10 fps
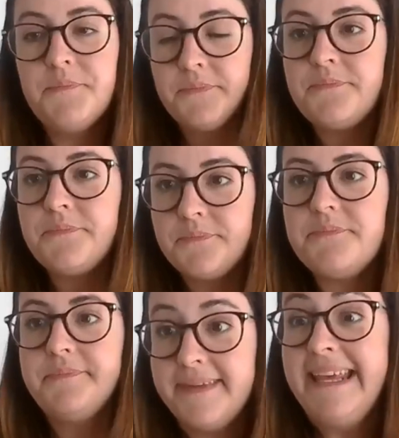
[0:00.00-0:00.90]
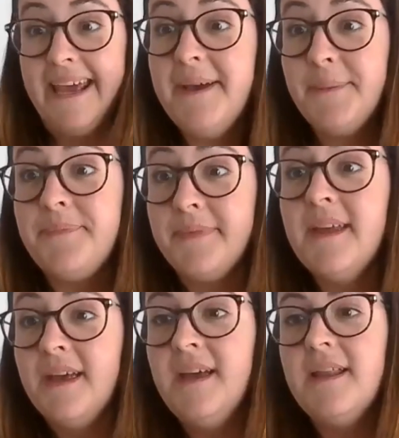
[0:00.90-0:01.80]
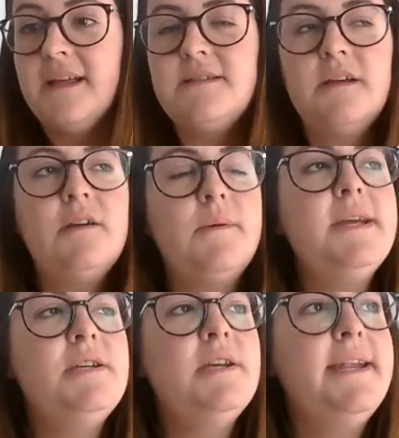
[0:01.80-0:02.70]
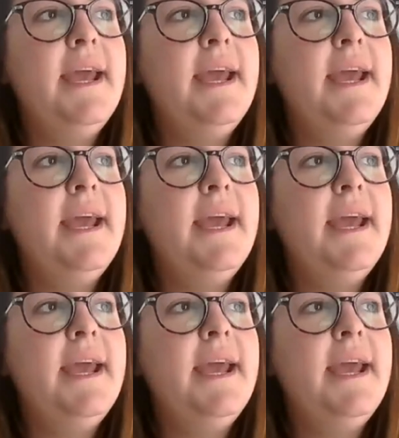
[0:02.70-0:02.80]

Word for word: uh, of the system? Yeah, that's a good question.